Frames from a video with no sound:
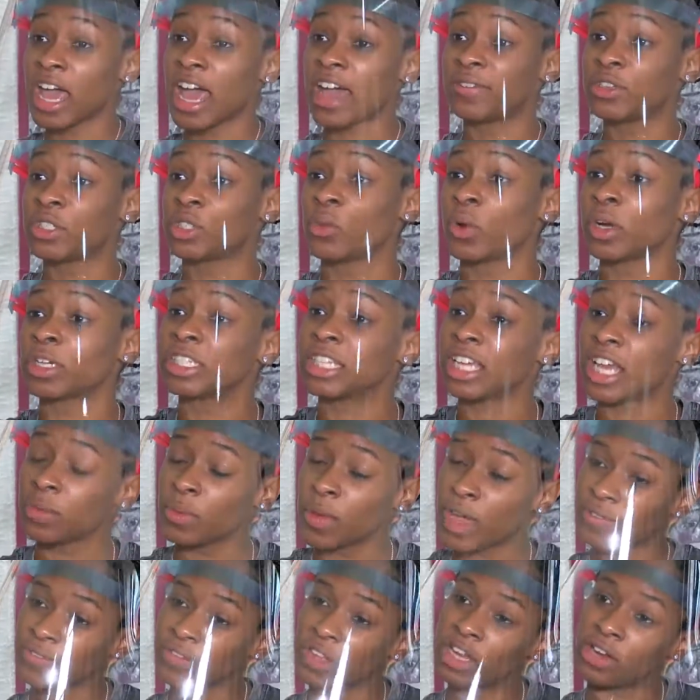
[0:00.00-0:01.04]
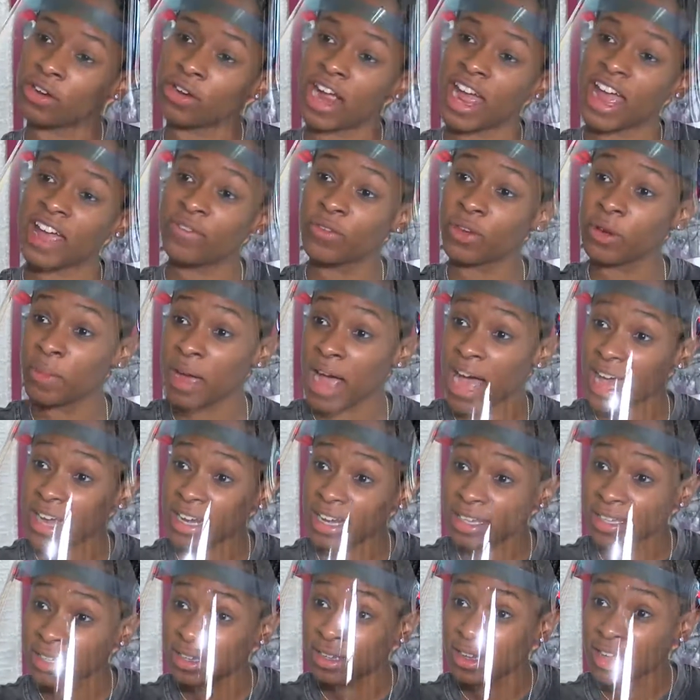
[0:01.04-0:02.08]
We have to work together. We have to hear
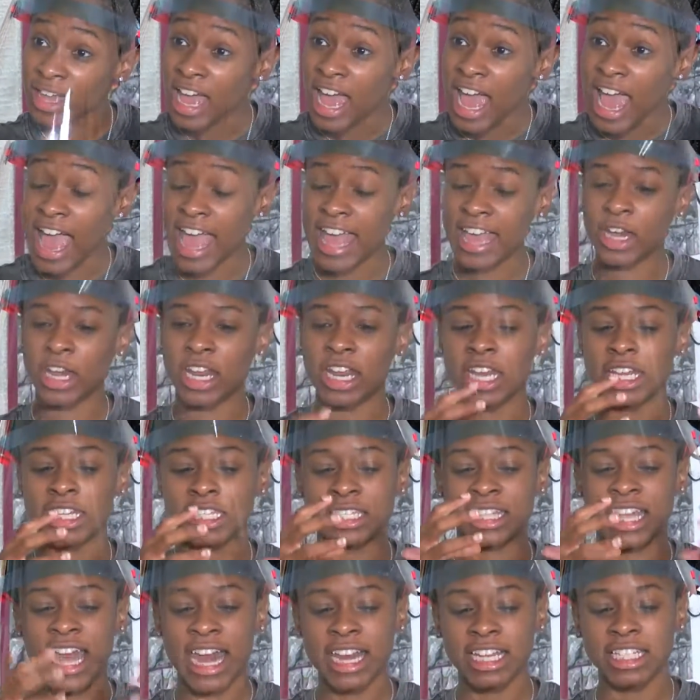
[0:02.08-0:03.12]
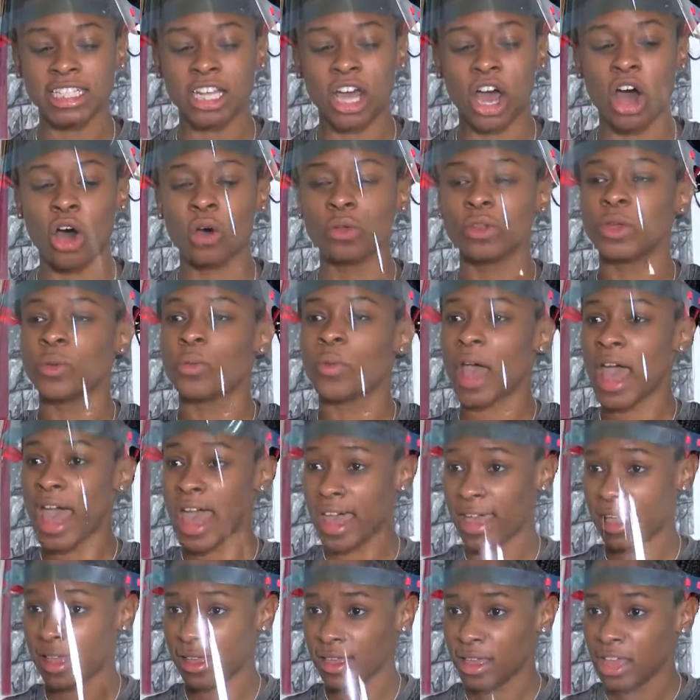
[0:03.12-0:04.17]
everybody. And it is that is the only
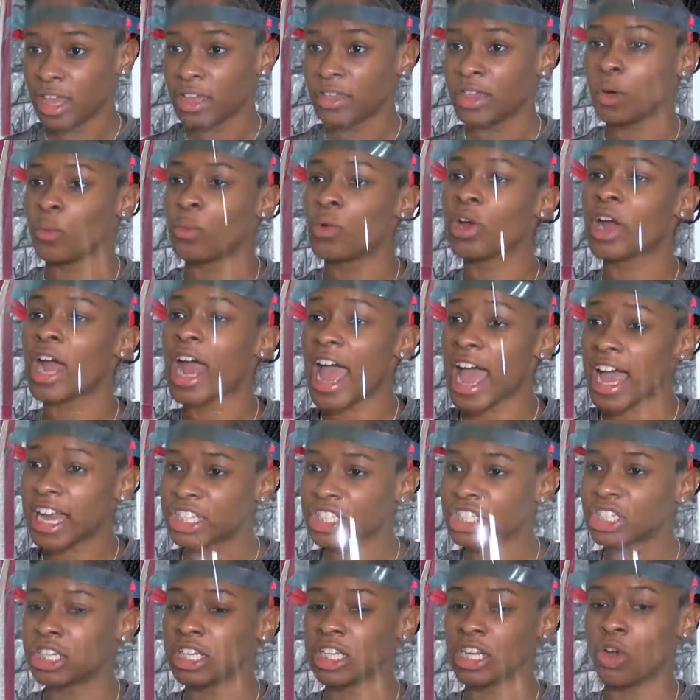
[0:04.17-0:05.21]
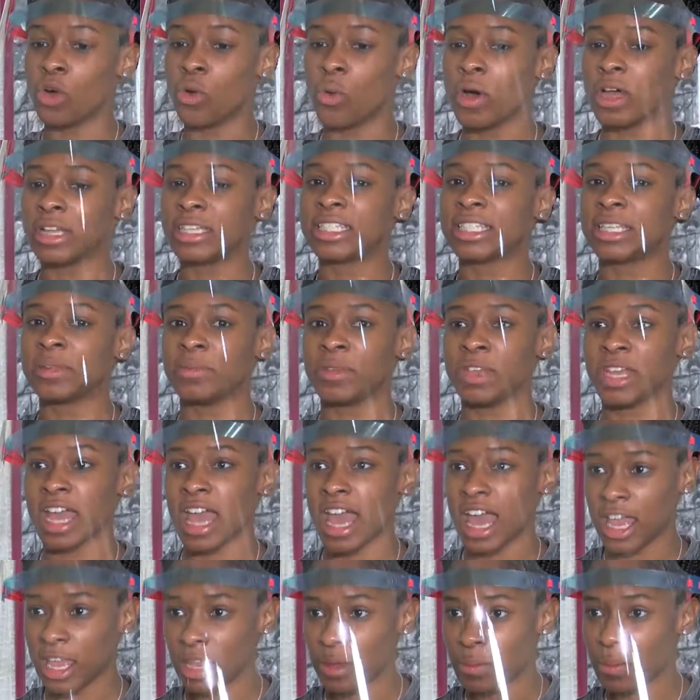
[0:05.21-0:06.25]
way that we're actually going to
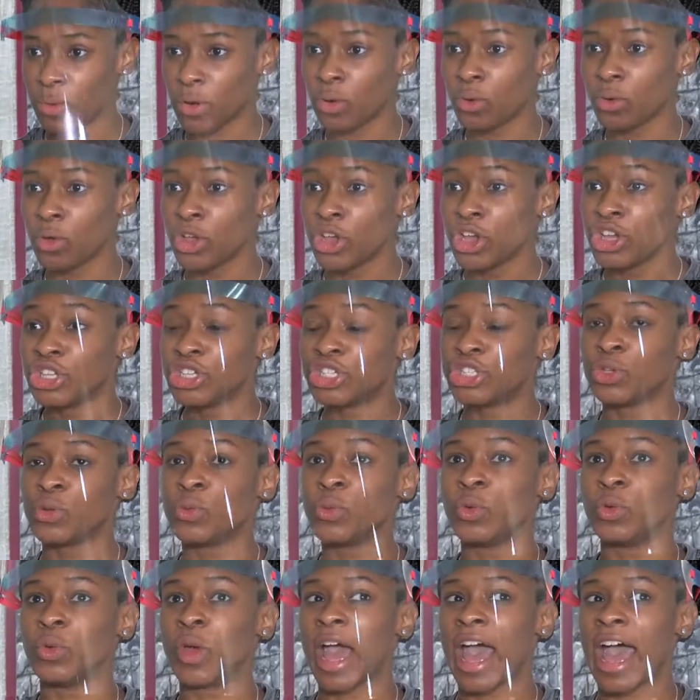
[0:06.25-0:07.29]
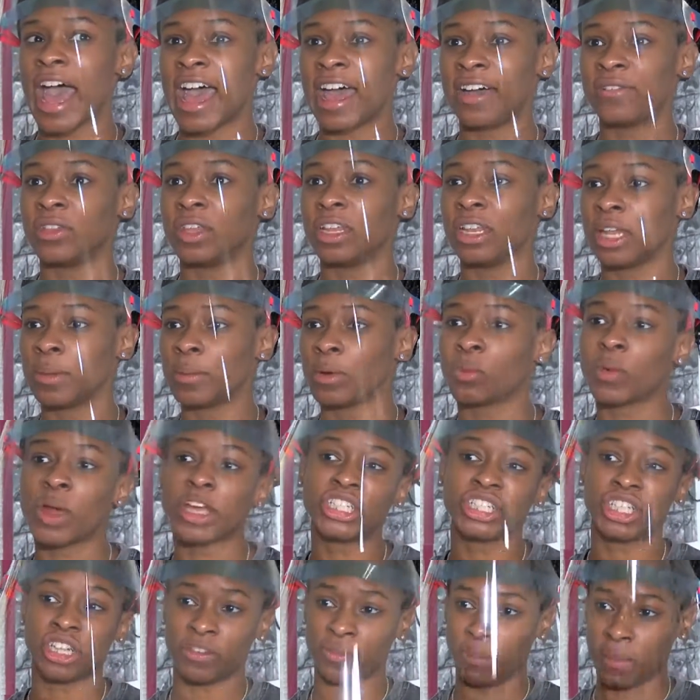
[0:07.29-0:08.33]
be able to have the
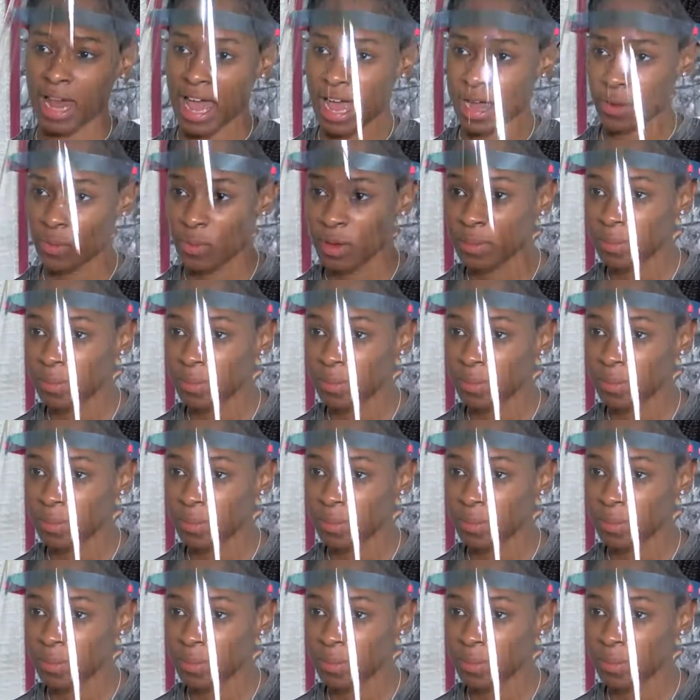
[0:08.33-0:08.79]
liberation of black